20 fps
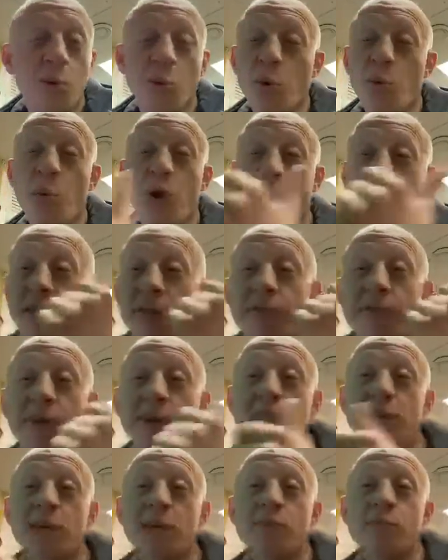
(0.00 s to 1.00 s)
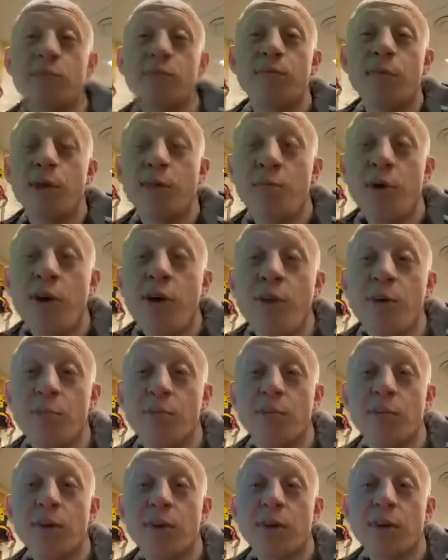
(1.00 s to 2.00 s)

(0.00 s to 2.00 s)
We went to visit my mom,